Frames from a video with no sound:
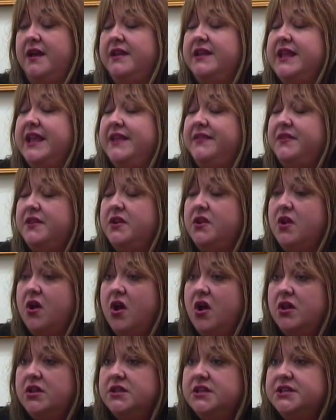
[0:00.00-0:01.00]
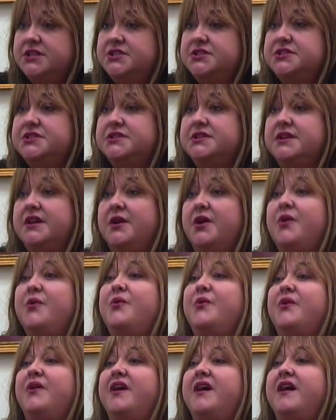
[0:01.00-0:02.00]
gain the knowledge
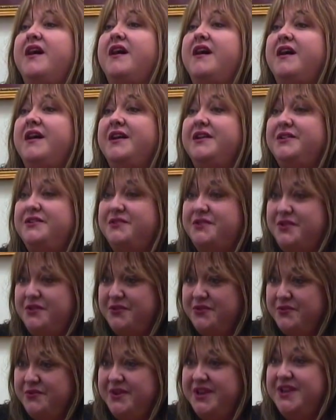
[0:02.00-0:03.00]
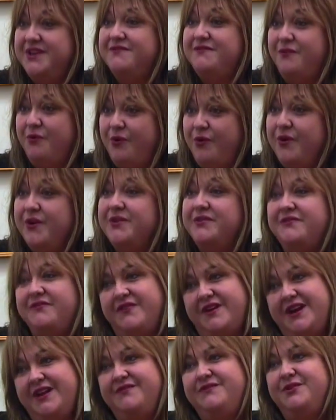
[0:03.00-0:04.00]
on the 3, 4, and
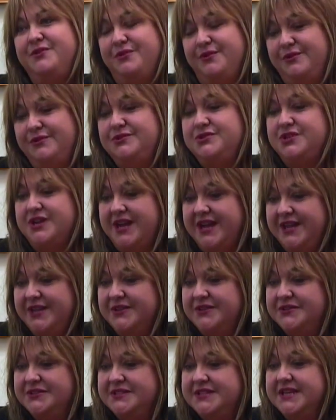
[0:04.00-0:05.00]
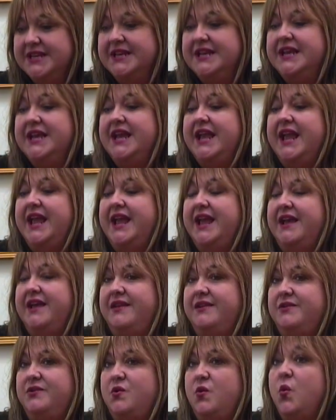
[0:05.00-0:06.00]
5-year-old child
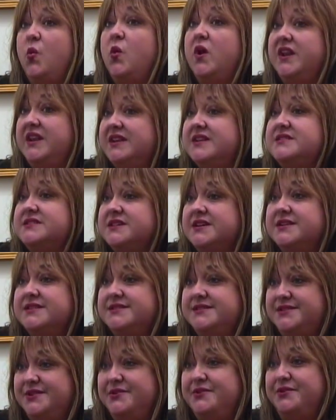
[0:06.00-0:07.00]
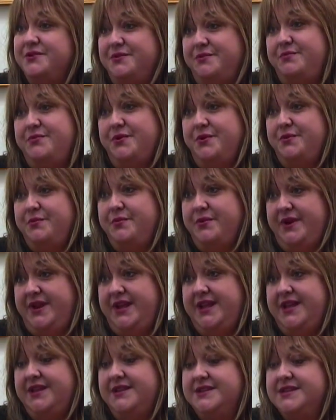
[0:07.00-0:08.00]
and what is considered
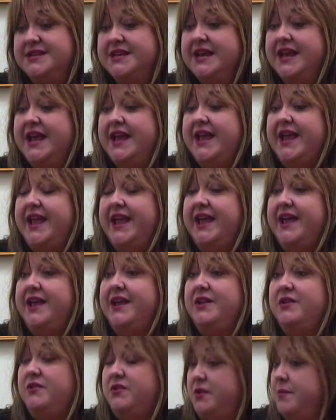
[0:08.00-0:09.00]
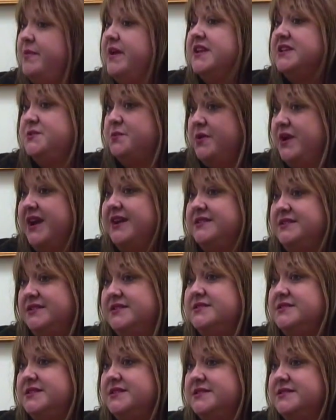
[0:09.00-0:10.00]
appropriate and the best
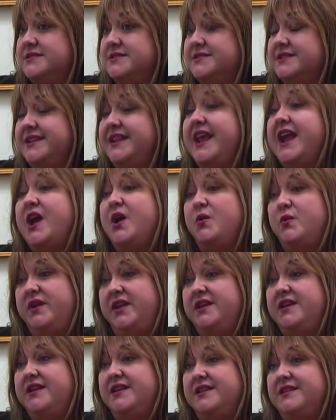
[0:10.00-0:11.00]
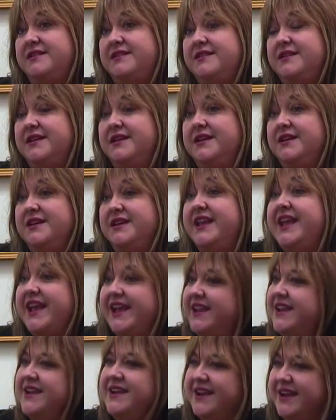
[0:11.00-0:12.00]
practices and how we can
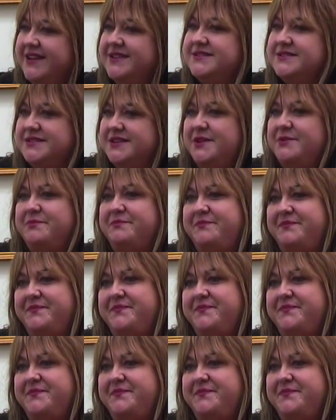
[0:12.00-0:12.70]
catechize them.